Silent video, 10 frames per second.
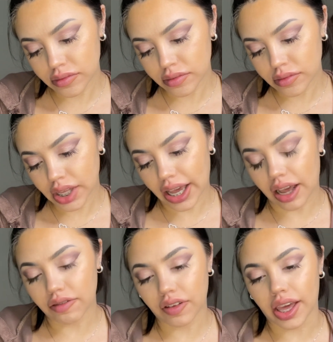
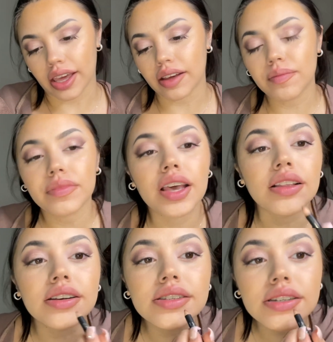Cafe, and
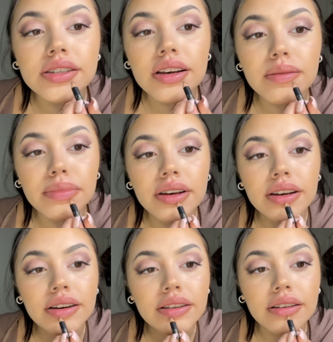this is by
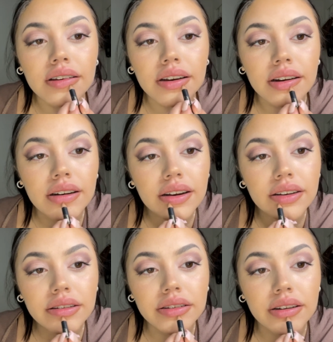LA Girl
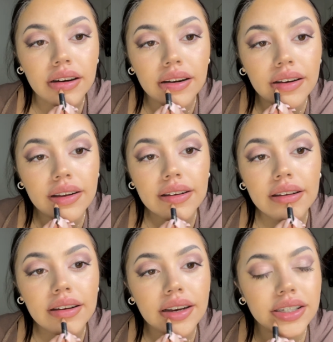as well.
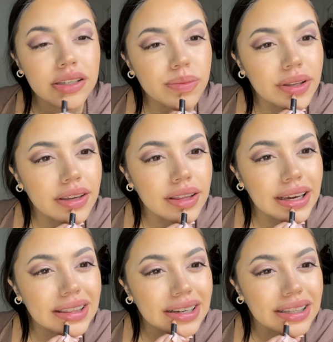I just really
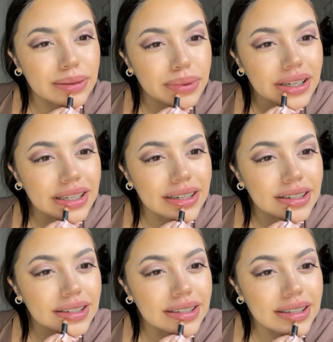like their lip liners.